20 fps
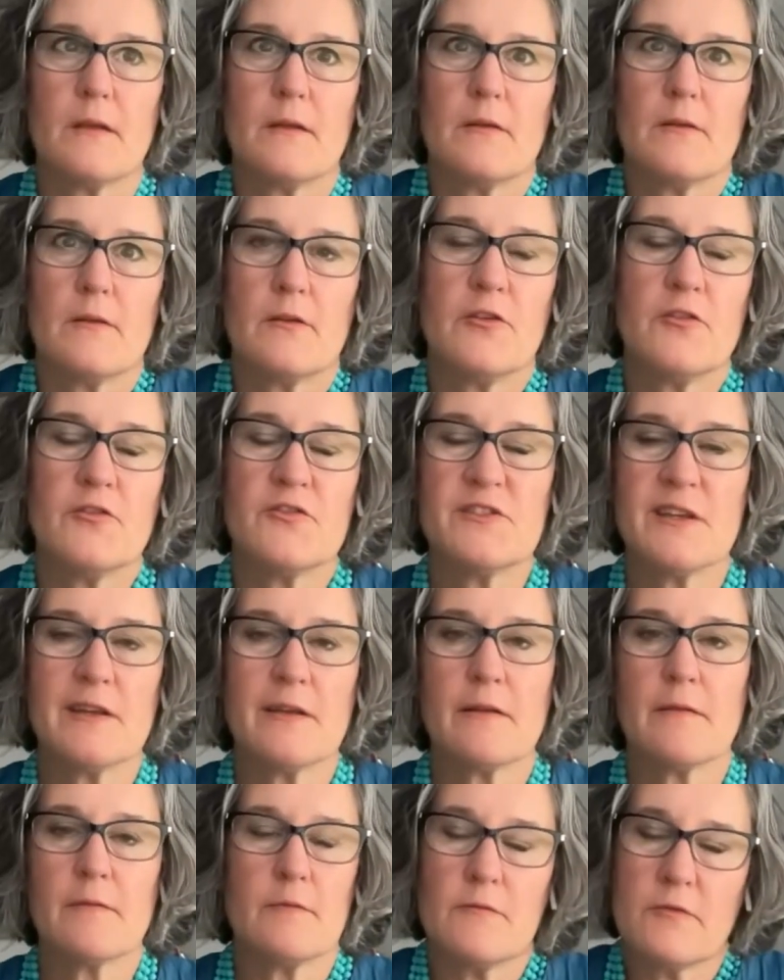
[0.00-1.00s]

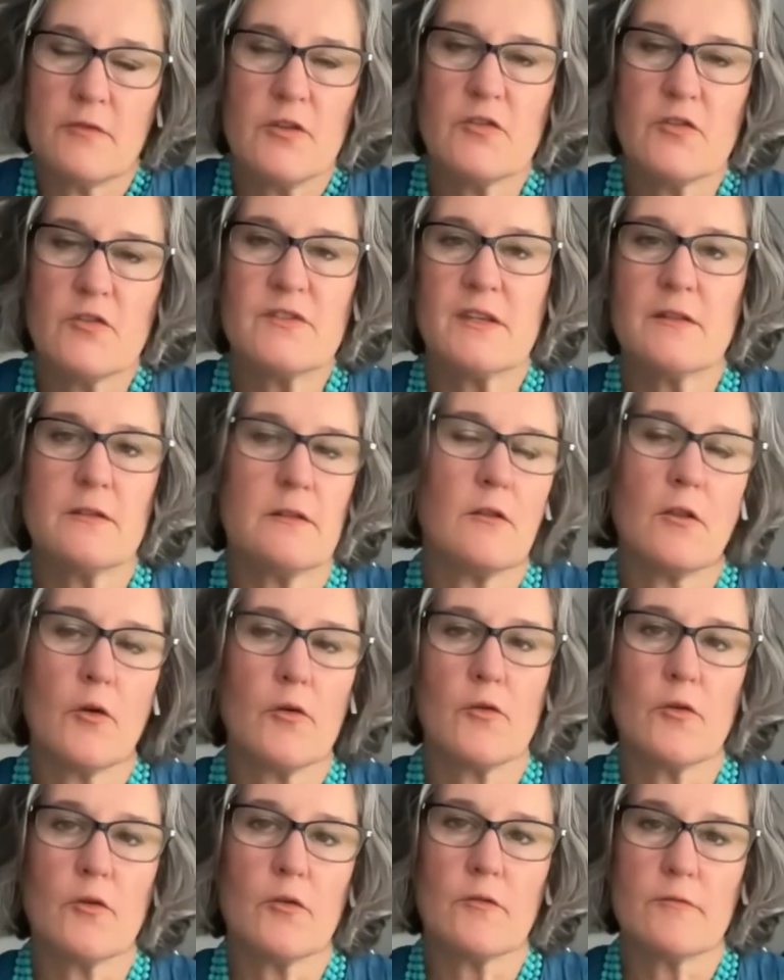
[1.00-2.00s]
using using the
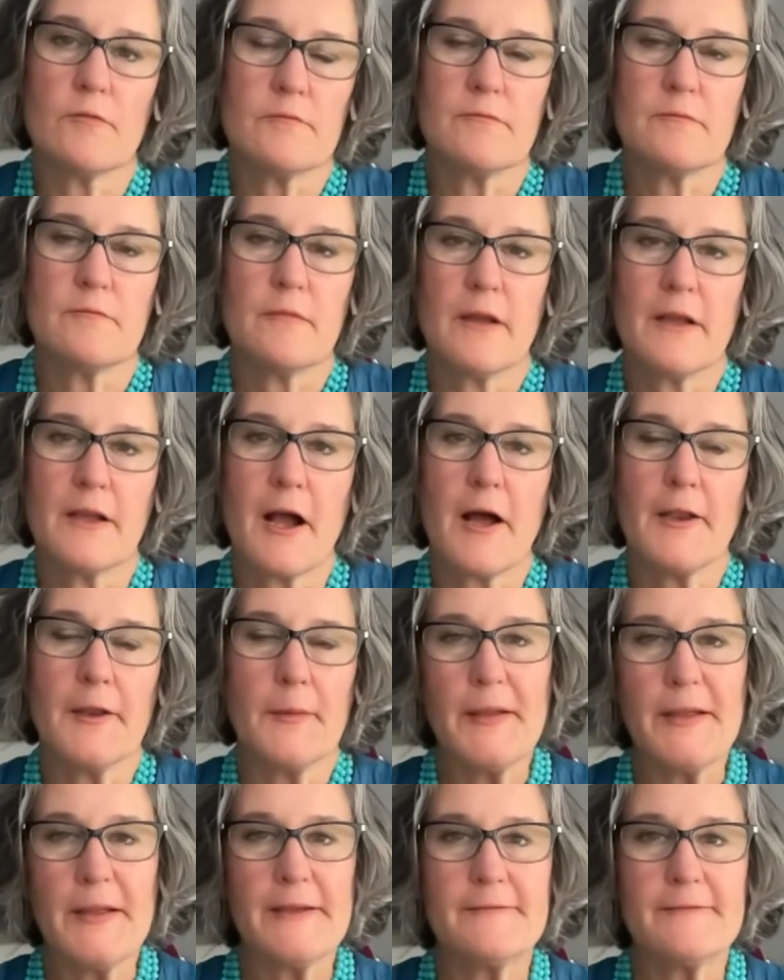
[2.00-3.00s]
local economy.